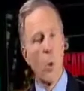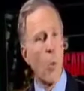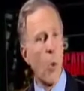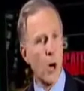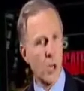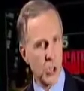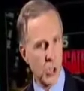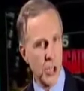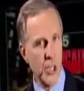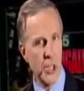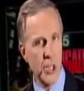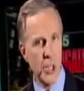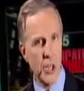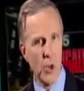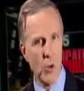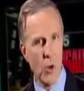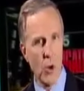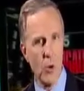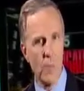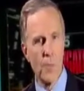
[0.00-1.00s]
But a
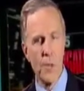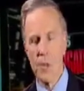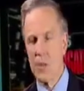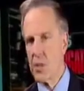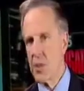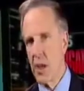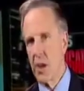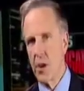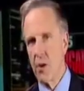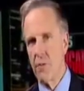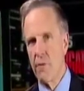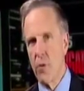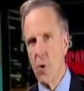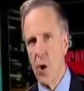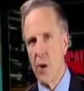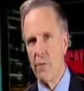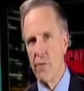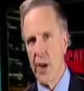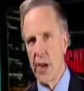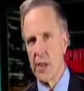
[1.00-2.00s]
Washington group, the Center
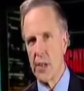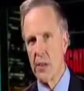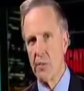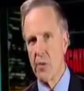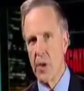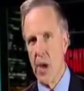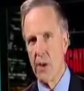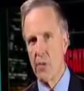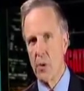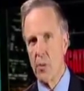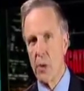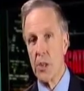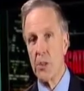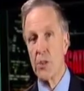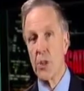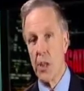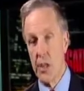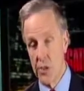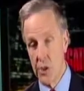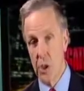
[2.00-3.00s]
for Effective
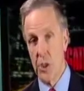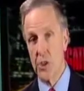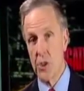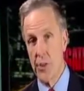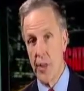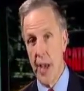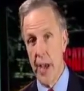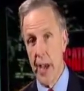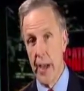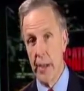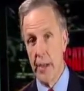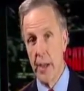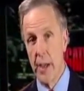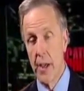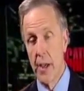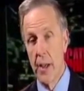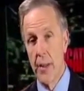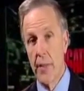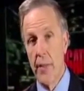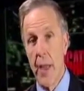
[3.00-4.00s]
Government, did just that.
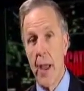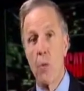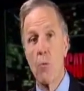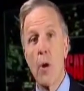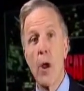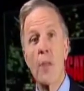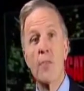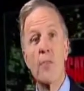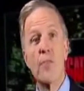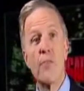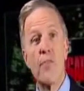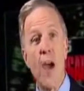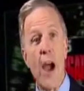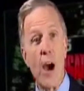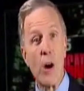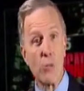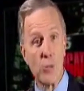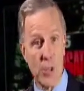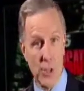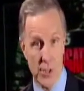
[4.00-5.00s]
They read
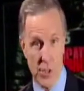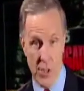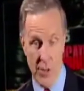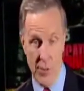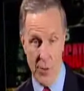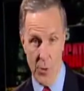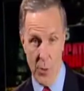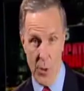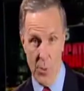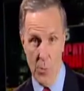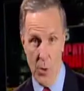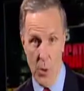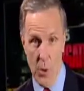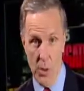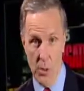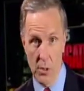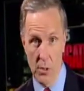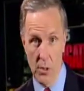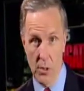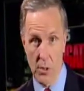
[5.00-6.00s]
thousands of the
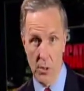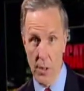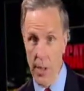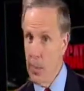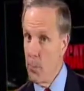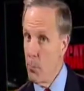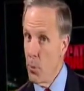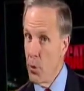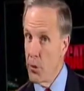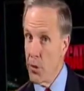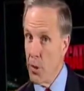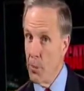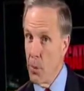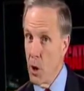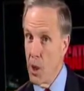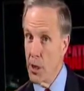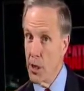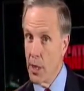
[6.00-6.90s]
reports and put them